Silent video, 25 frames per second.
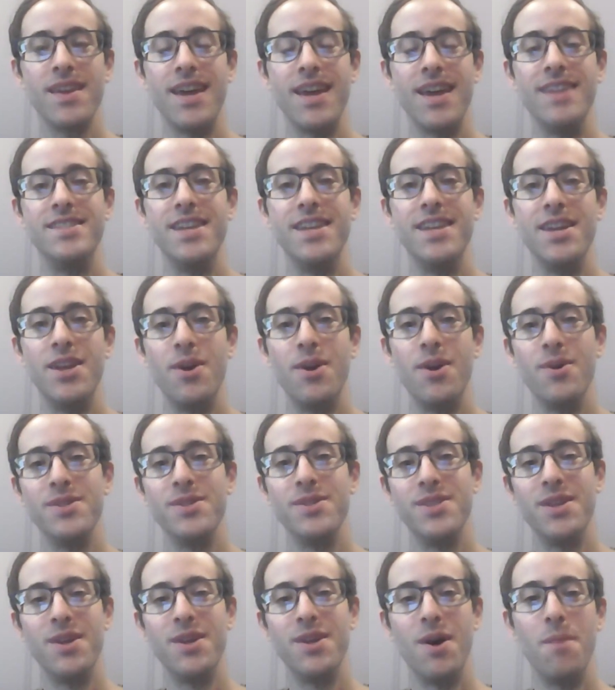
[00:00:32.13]
And Tino
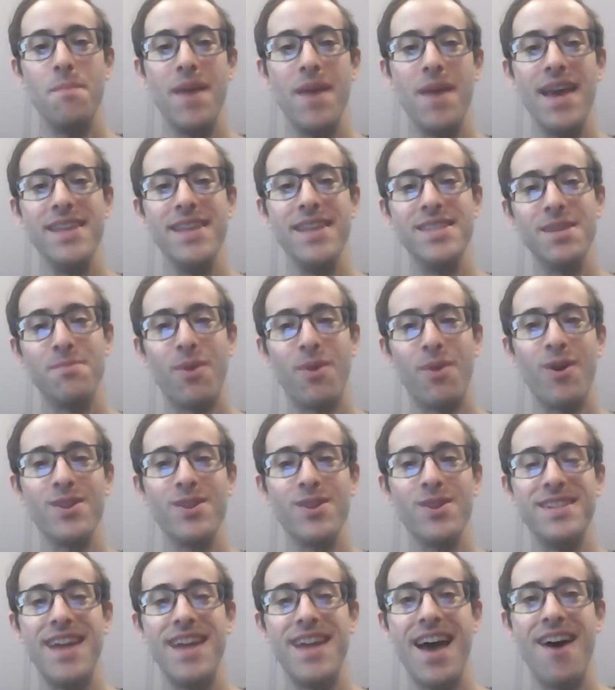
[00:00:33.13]
is an amazing
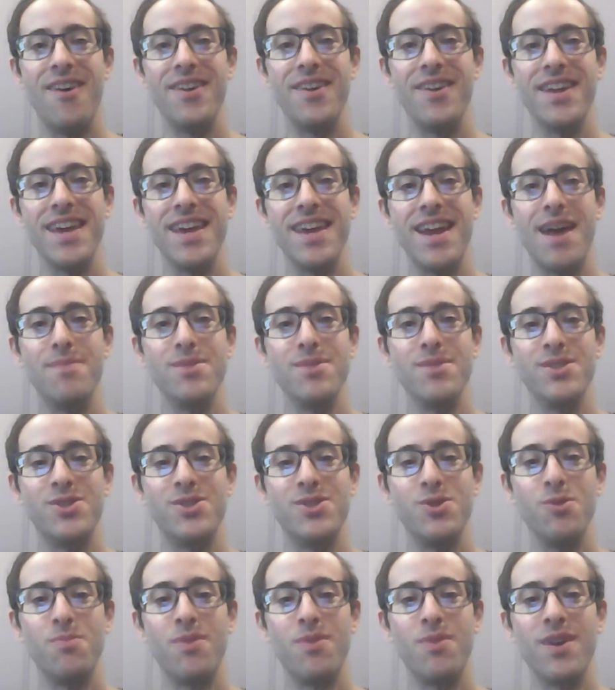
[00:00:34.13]
personality, and I'm just
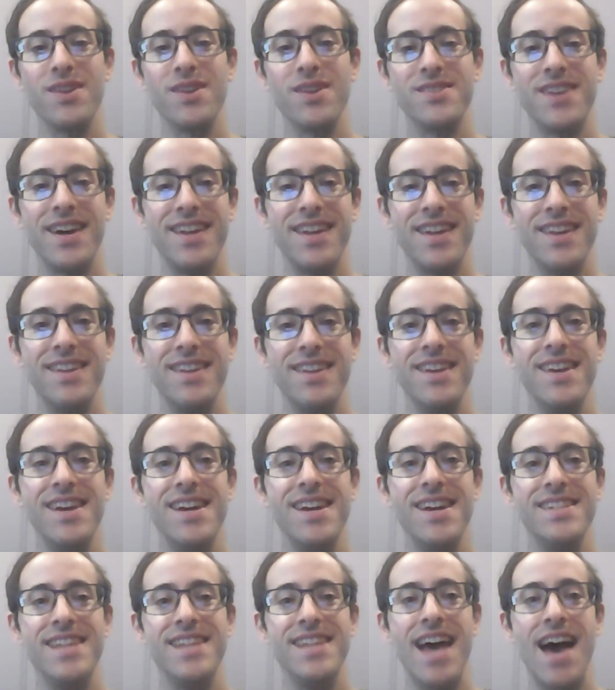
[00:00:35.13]
super excited
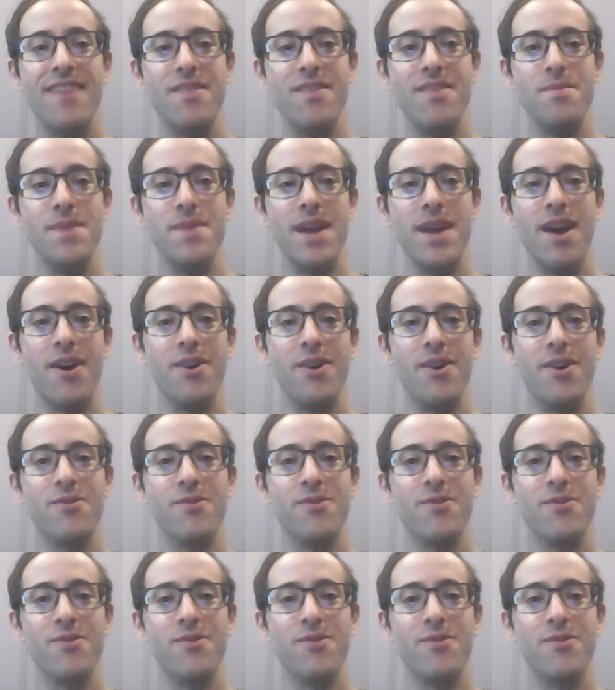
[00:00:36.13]
to have him here.